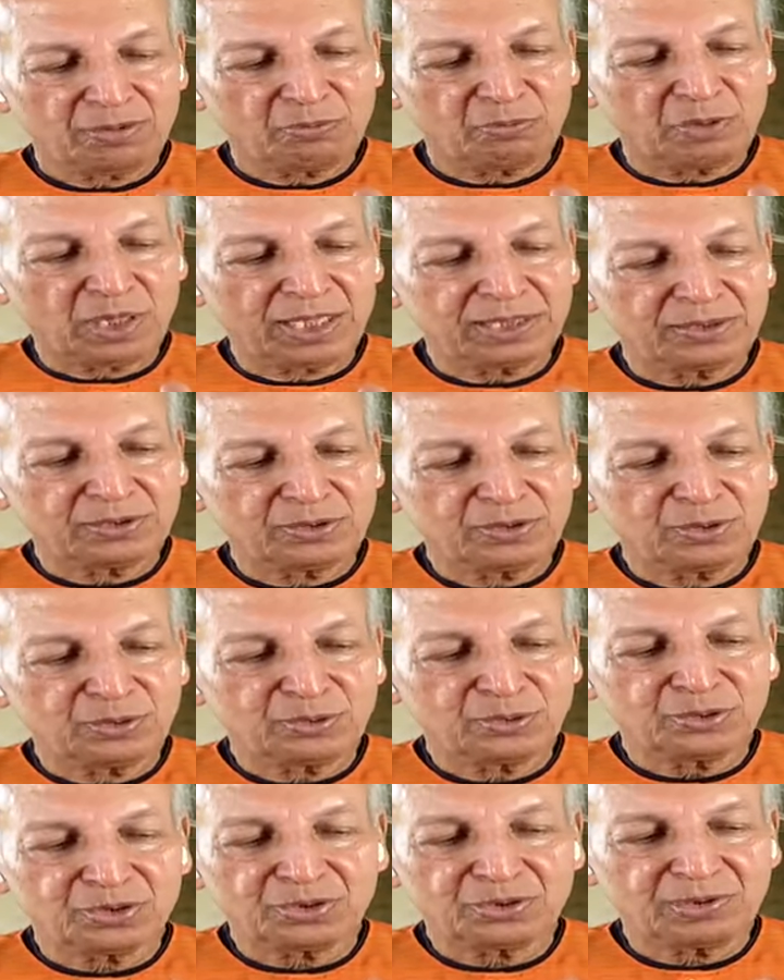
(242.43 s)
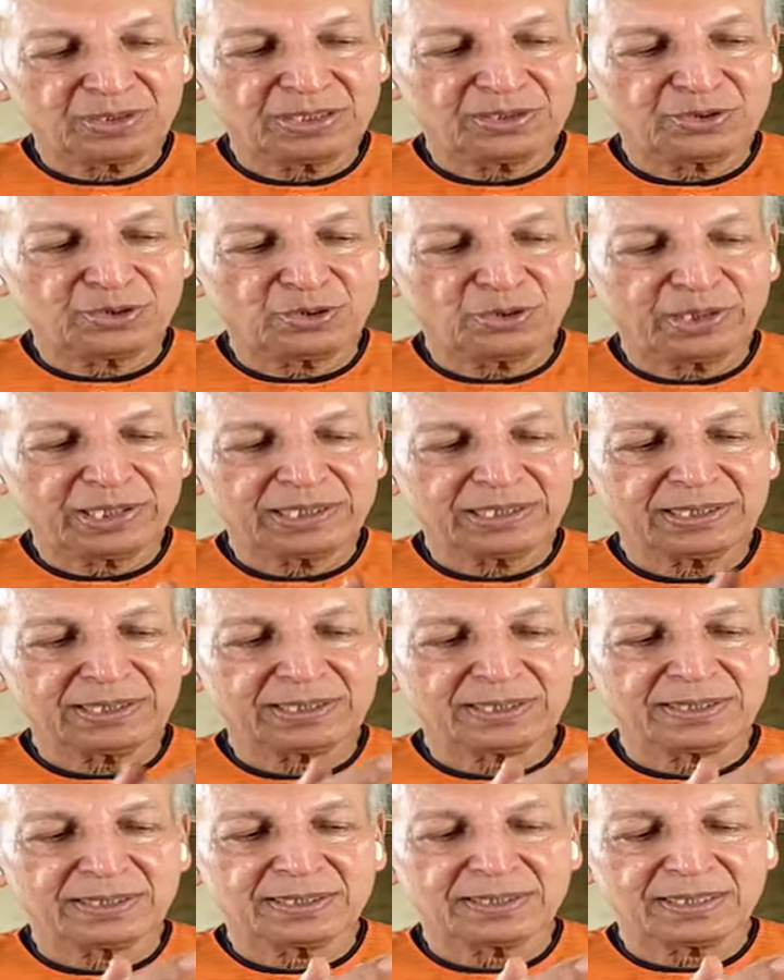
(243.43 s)
One, two, three
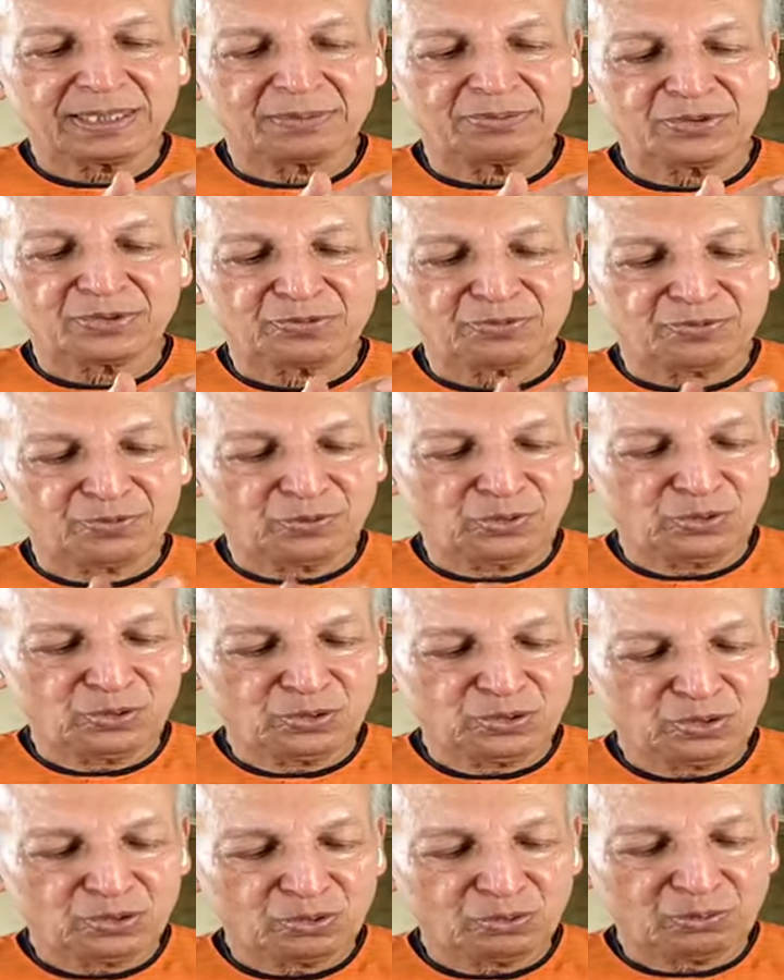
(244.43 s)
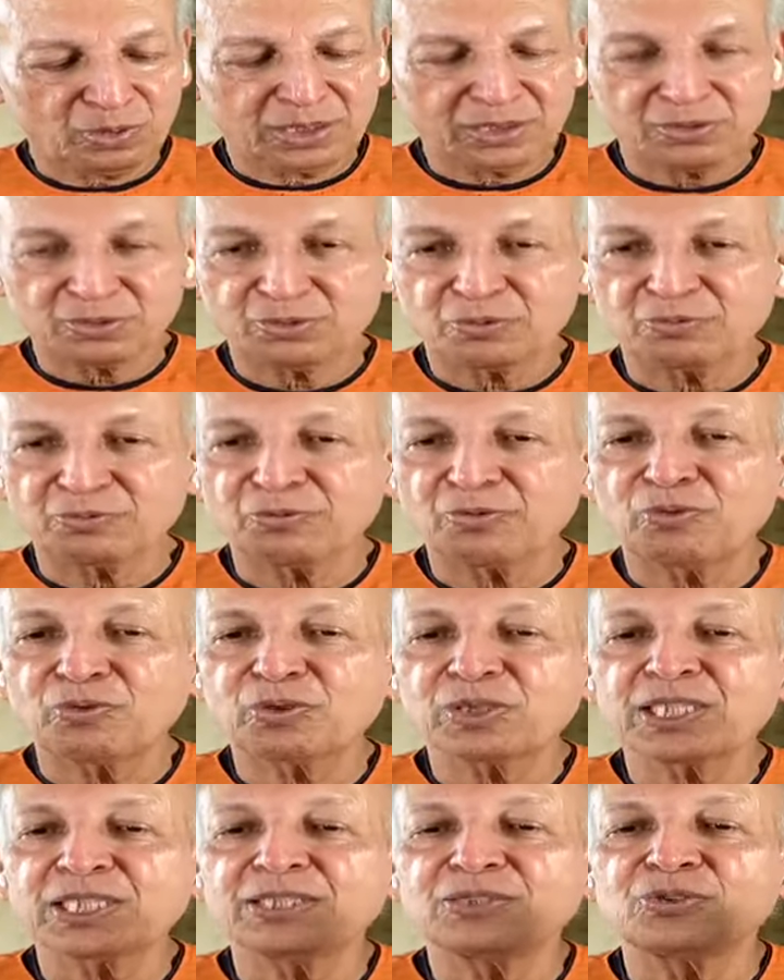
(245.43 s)
joints times 4, 1 to
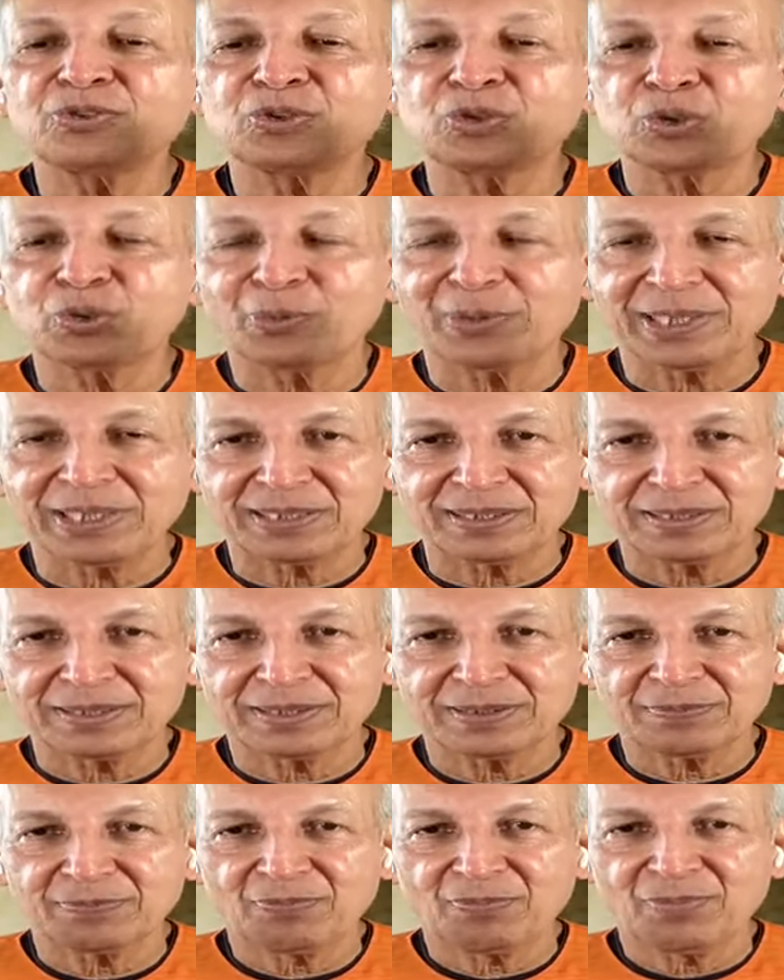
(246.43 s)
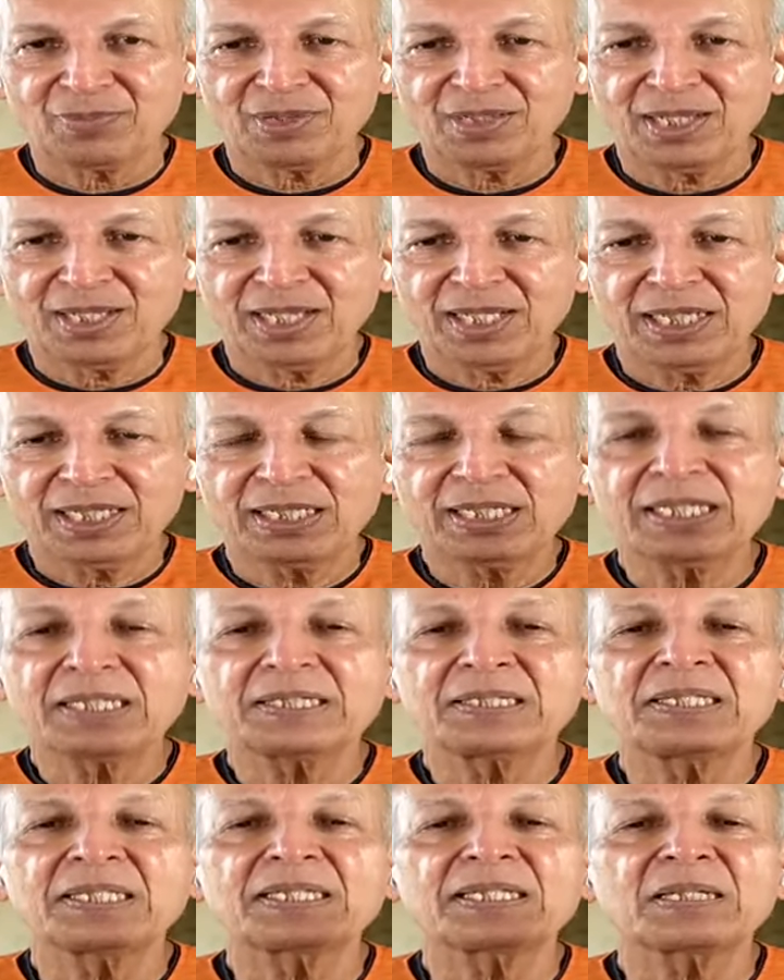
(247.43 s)
14 joints. You
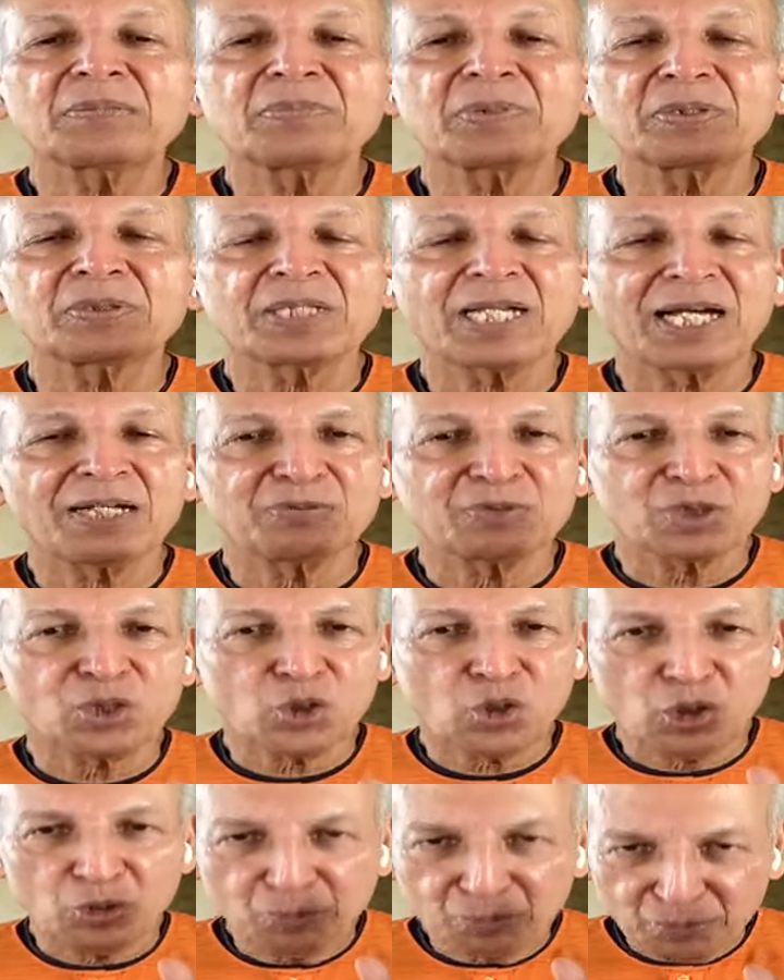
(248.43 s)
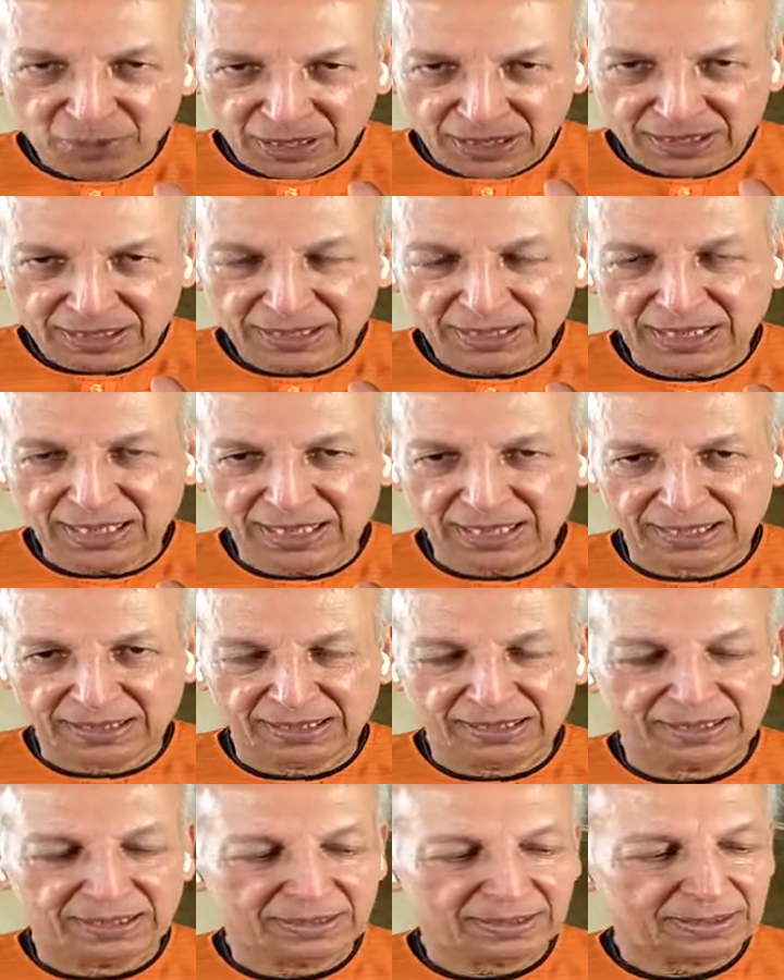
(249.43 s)
can think about how complex the
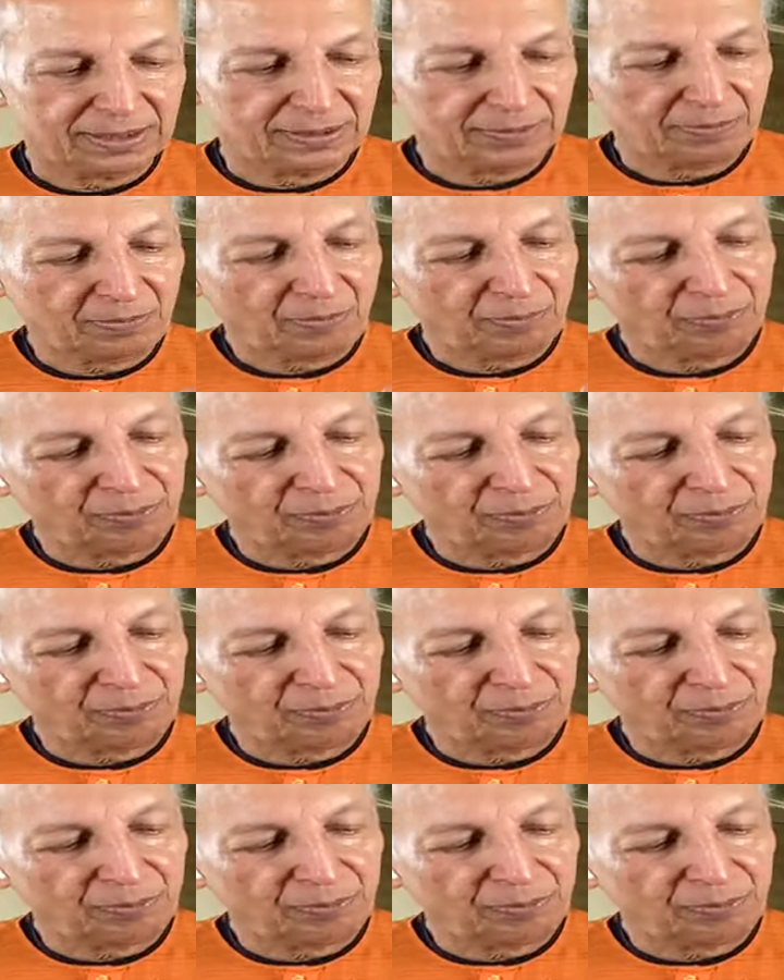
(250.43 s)
hand is.